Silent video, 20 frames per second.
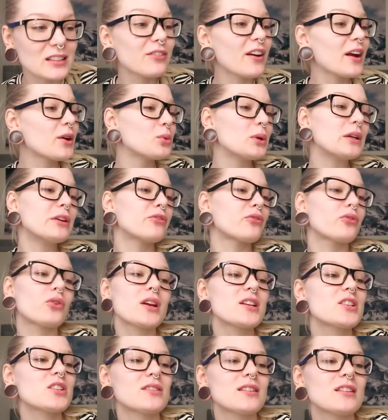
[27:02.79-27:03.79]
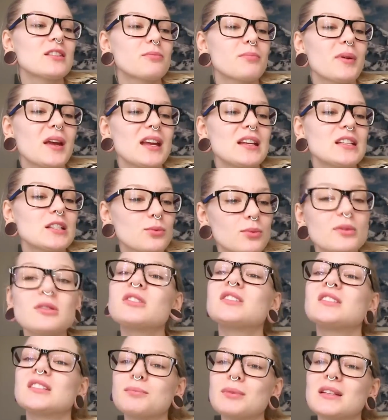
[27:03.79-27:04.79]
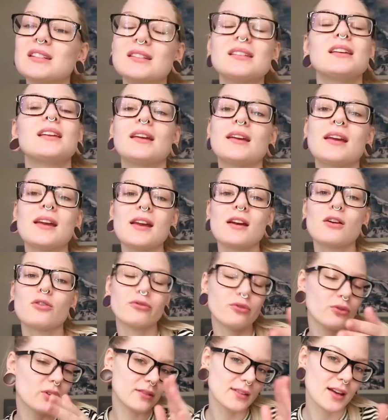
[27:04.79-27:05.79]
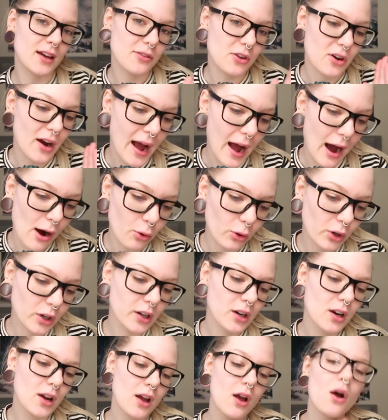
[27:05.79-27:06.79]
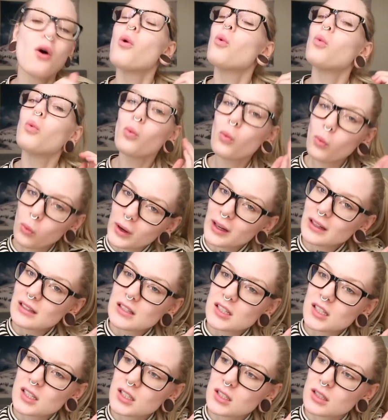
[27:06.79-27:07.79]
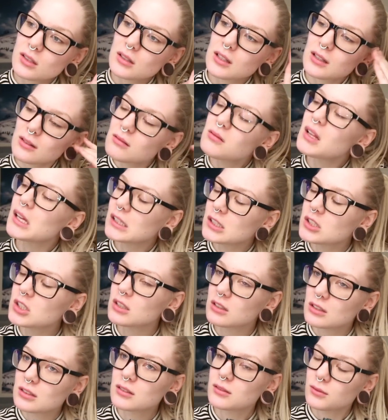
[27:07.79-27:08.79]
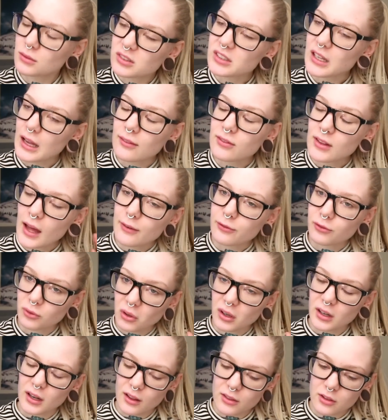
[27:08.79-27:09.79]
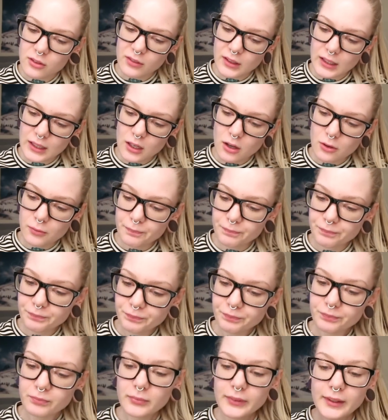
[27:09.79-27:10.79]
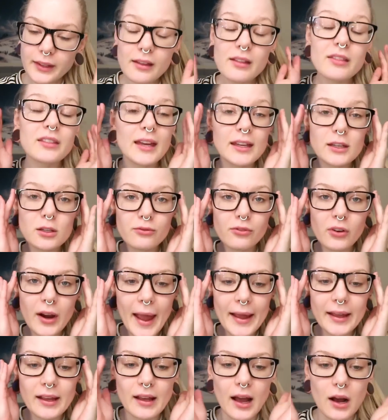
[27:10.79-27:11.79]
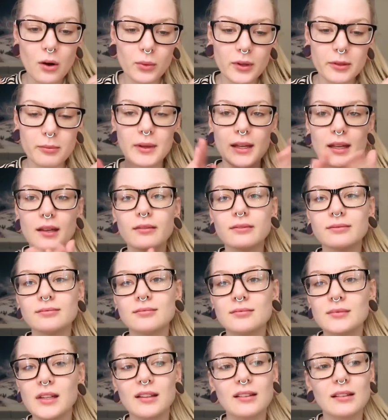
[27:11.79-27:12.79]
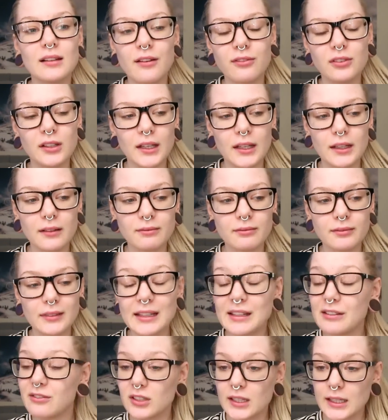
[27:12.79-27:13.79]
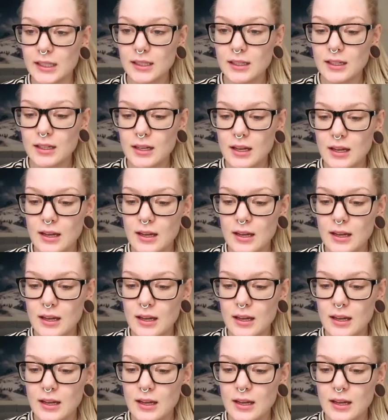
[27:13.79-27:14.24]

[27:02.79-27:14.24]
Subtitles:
If I refresh this page, we'll be sitting here for another hour. Which, let's just save that for another video. Thank you for hanging out with me this lovely evening.